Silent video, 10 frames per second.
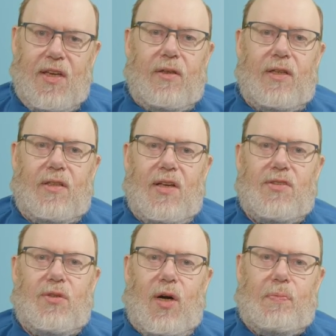It has
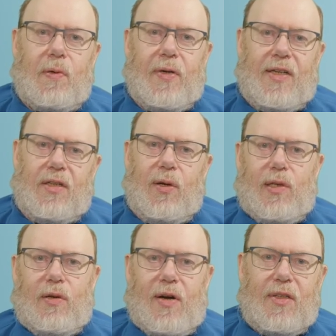to operate all
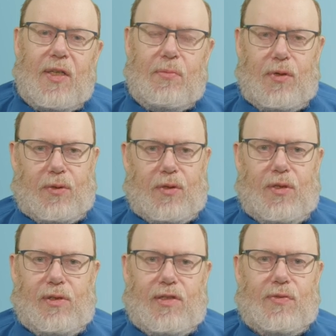the routing
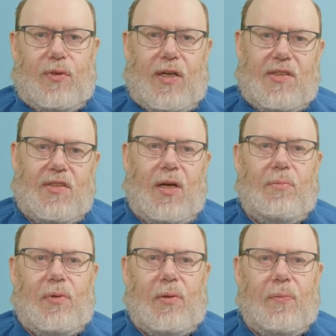protocols, for example.